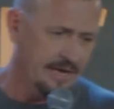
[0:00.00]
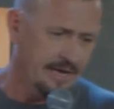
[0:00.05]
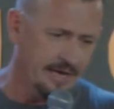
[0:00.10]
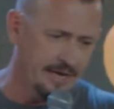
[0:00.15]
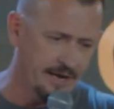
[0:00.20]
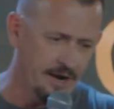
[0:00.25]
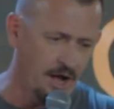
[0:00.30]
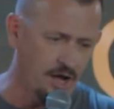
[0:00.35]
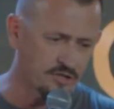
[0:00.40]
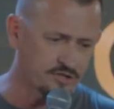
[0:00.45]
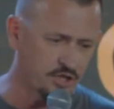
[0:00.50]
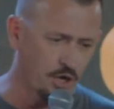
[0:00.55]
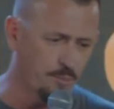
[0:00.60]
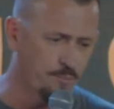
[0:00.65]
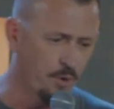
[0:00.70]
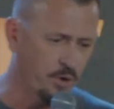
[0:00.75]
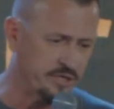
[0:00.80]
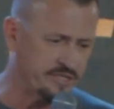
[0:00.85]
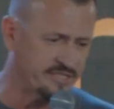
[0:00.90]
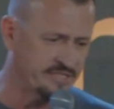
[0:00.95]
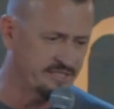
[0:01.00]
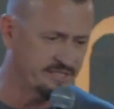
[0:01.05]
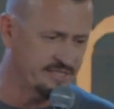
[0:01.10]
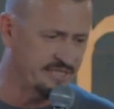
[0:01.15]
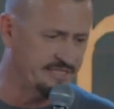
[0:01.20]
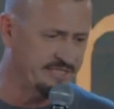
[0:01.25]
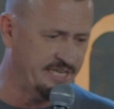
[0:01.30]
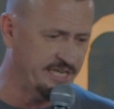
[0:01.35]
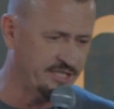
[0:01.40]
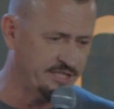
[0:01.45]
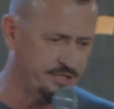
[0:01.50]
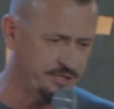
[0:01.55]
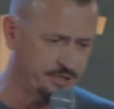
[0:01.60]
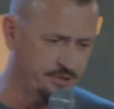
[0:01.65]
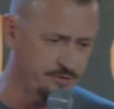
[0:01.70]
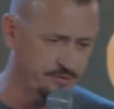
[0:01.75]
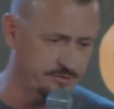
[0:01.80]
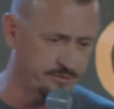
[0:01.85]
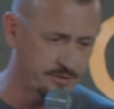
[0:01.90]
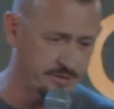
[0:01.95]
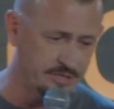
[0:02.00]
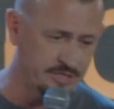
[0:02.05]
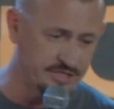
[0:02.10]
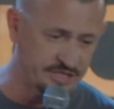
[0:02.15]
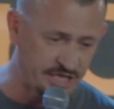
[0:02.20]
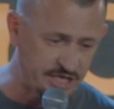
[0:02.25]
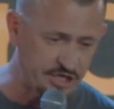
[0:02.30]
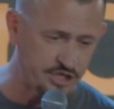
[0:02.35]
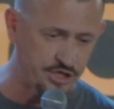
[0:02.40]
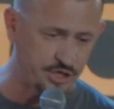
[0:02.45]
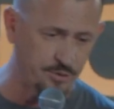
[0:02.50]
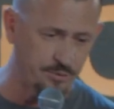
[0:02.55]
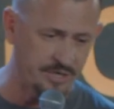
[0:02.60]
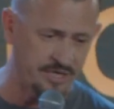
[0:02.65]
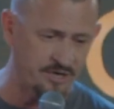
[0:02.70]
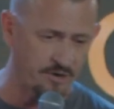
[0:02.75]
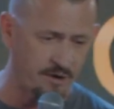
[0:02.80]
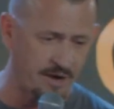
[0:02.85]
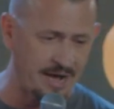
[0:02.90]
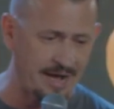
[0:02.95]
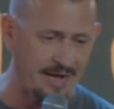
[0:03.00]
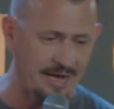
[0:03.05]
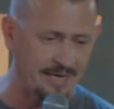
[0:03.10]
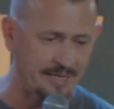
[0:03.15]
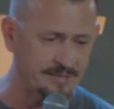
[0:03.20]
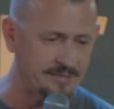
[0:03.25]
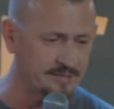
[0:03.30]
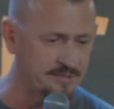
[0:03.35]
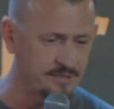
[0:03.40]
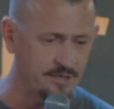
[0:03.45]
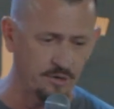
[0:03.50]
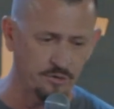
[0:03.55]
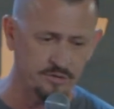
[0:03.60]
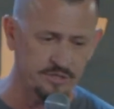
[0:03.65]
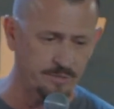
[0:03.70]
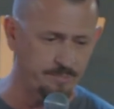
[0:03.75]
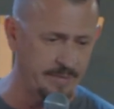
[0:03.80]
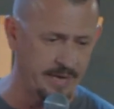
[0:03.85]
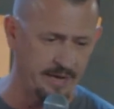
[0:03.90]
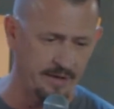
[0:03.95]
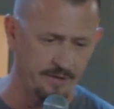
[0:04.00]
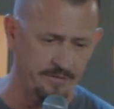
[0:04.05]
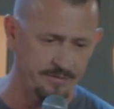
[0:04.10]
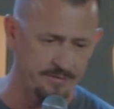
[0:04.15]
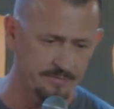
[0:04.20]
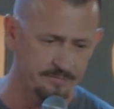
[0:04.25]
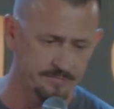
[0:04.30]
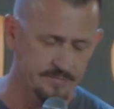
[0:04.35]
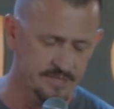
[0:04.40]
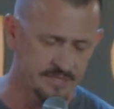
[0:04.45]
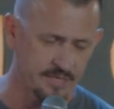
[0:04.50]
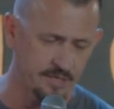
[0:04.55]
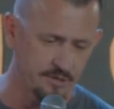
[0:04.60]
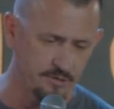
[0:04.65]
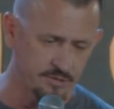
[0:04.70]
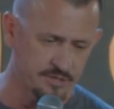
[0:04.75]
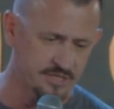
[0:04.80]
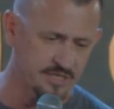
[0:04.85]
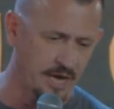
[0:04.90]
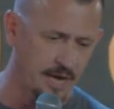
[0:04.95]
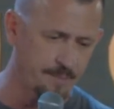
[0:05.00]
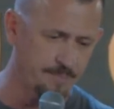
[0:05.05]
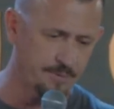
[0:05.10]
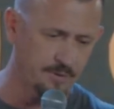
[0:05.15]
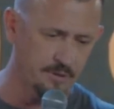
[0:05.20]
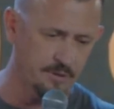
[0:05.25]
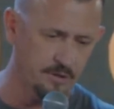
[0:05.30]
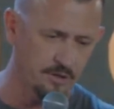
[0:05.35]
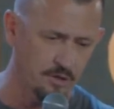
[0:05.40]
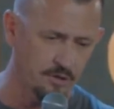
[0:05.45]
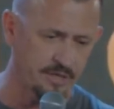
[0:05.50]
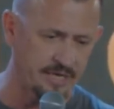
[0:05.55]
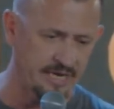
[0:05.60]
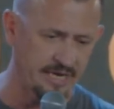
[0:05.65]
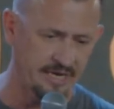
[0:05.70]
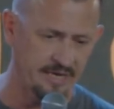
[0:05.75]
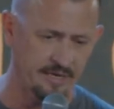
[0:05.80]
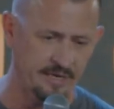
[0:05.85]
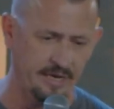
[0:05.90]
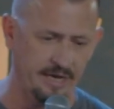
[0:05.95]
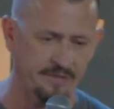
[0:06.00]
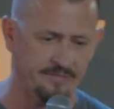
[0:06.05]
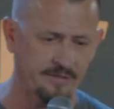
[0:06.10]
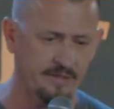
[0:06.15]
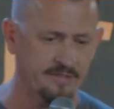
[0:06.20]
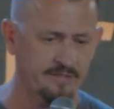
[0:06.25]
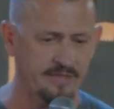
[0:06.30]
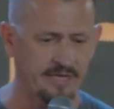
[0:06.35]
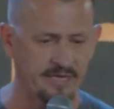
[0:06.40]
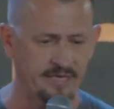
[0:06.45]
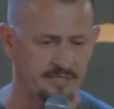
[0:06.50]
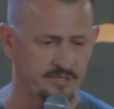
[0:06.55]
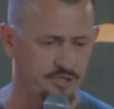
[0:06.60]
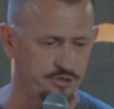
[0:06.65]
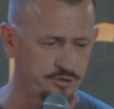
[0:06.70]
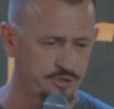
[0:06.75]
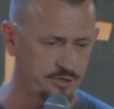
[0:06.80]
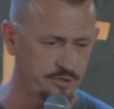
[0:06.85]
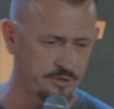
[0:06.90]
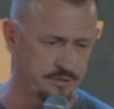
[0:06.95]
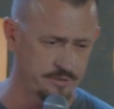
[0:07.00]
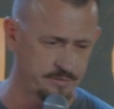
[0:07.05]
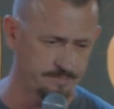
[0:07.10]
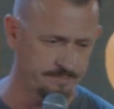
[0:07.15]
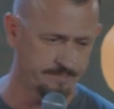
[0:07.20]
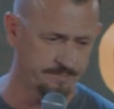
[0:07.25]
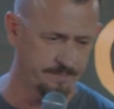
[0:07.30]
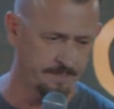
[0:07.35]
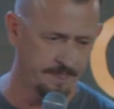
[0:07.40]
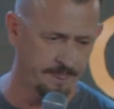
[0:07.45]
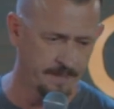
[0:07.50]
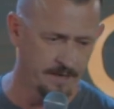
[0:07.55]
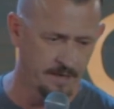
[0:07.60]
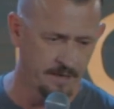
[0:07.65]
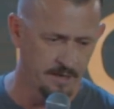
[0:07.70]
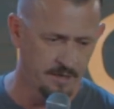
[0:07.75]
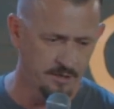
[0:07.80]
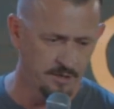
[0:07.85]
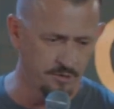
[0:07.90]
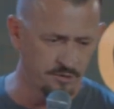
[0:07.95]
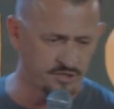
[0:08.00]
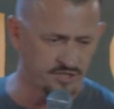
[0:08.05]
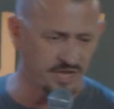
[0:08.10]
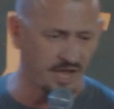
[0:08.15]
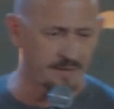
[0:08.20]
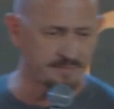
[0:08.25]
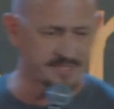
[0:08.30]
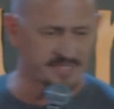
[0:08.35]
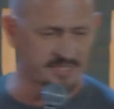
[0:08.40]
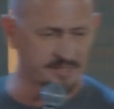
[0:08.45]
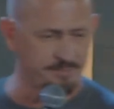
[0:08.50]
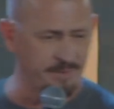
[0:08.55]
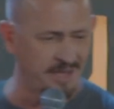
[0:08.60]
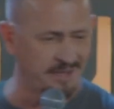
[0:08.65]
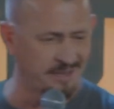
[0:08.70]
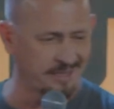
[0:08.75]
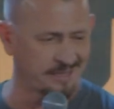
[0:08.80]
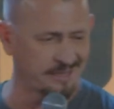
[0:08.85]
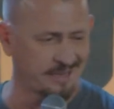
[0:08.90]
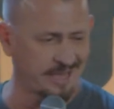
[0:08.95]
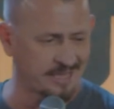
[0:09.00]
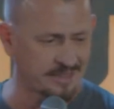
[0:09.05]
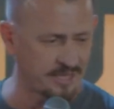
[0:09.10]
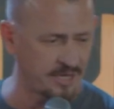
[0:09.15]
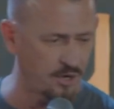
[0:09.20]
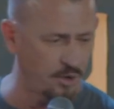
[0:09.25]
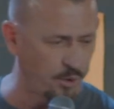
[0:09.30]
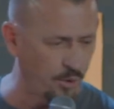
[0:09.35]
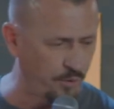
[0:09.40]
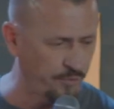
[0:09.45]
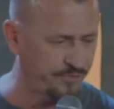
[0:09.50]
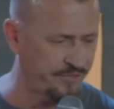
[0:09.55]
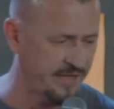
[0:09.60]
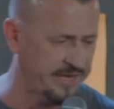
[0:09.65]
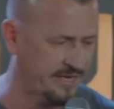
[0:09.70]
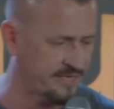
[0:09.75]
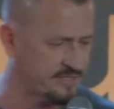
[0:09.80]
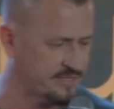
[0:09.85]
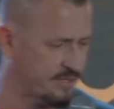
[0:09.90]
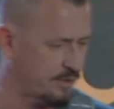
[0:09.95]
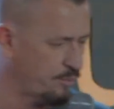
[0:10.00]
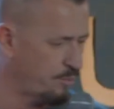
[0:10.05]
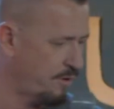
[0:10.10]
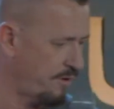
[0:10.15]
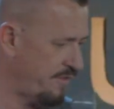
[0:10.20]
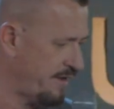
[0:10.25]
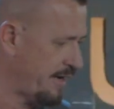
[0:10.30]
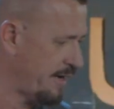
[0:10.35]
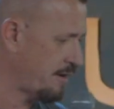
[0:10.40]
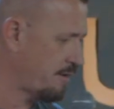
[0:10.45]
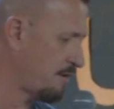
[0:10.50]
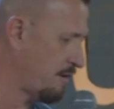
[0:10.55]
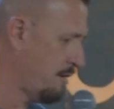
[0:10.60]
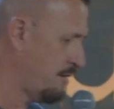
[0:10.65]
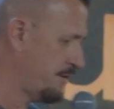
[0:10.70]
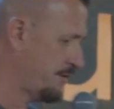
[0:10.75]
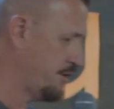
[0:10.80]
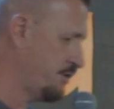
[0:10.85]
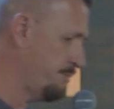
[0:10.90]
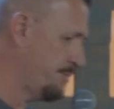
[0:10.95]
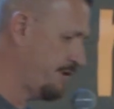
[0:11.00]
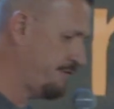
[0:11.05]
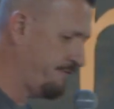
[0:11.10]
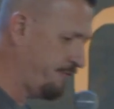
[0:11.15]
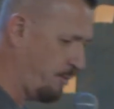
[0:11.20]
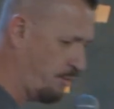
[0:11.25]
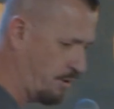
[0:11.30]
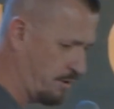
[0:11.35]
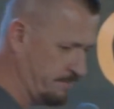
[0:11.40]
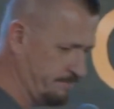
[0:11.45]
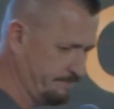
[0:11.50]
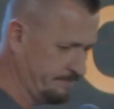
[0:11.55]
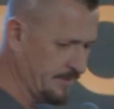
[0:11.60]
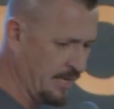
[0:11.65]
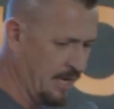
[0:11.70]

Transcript: It also moistens the tissue tissue in your eyes, nose and mouth. See, you stop looking at the things you shouldn't. You stop smelling like the old things that were there on you before.